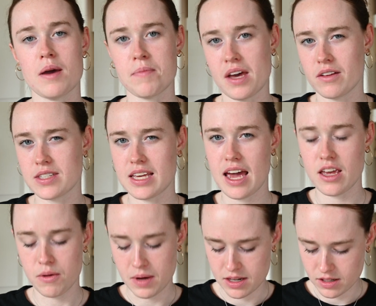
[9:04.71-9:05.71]
might be able to get
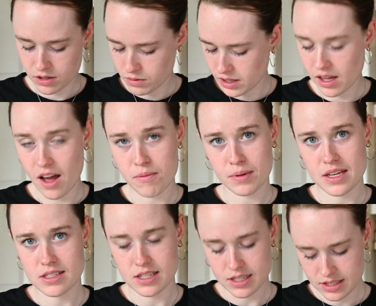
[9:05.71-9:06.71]
you into a lot of
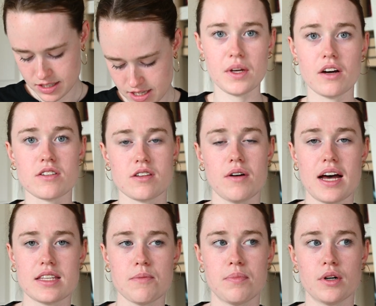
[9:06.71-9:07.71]
places. We also
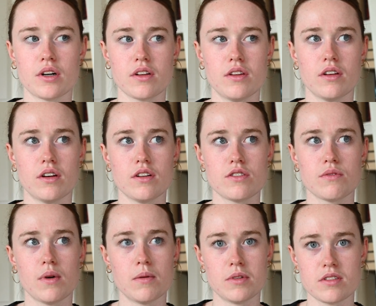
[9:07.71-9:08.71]
had to book the
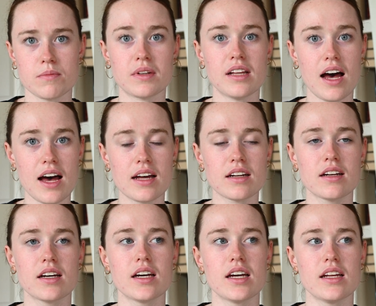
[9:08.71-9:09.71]
Duomo de Milan
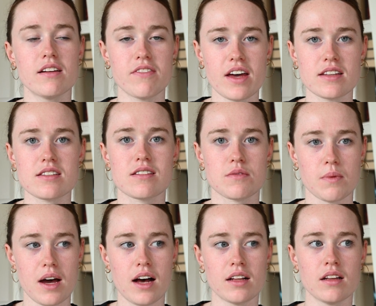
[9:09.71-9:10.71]
in advance as
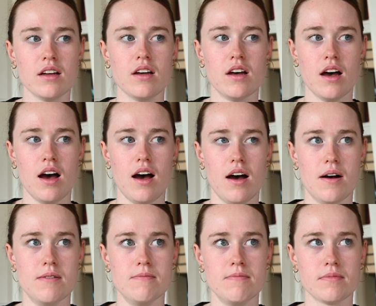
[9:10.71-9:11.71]
well.
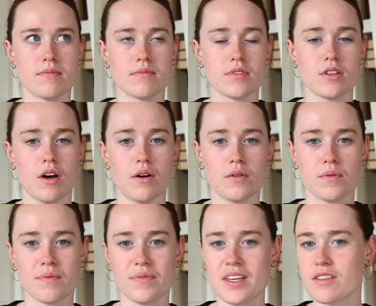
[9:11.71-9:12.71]
So
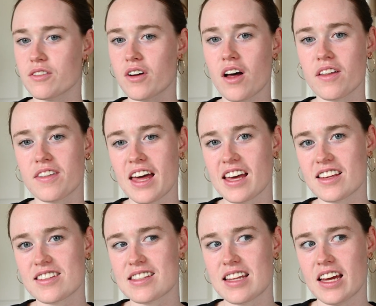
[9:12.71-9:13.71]
these are all
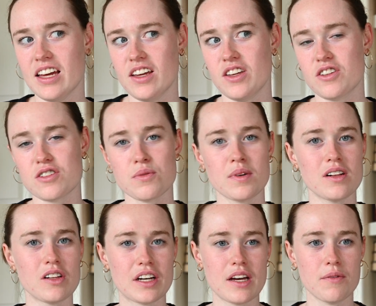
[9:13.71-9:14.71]
things that you just want to
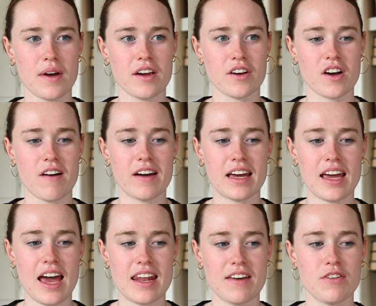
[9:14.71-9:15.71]
look at where you're going,
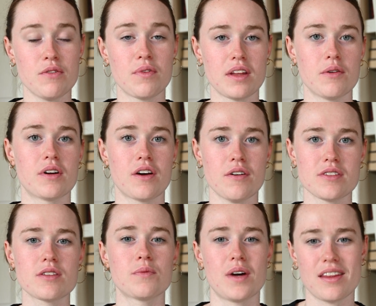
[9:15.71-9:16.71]
and if you really want to go
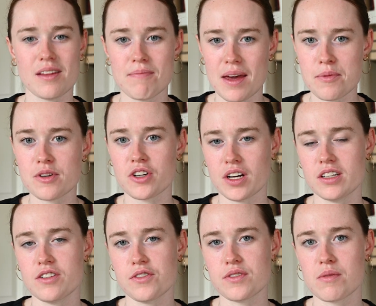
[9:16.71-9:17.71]
somewhere, then maybe try to
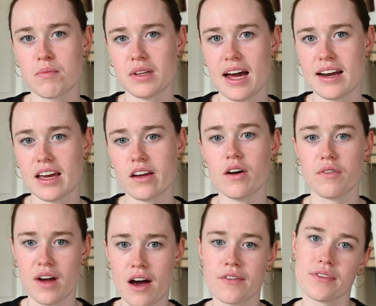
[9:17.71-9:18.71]
do some planning
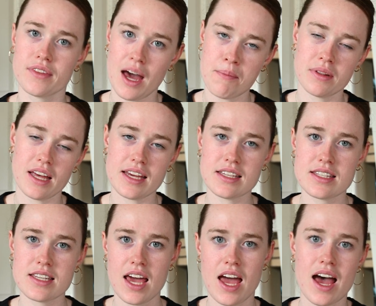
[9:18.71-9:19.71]
around that
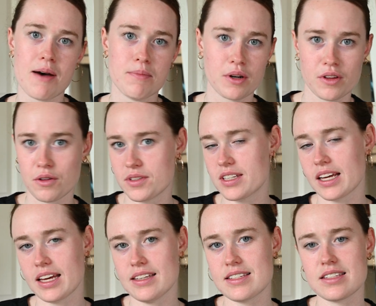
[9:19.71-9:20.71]
place and book those
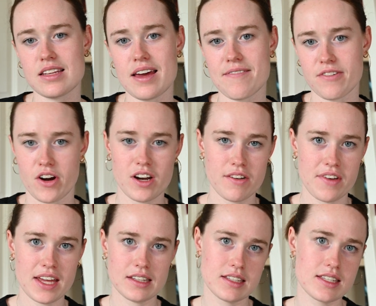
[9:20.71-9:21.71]
tickets far in
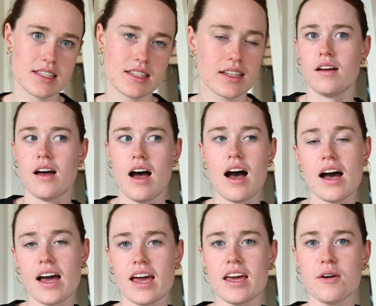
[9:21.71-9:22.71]
advance.
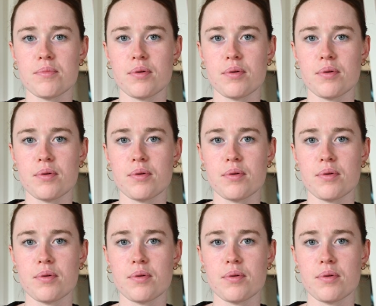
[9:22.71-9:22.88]
I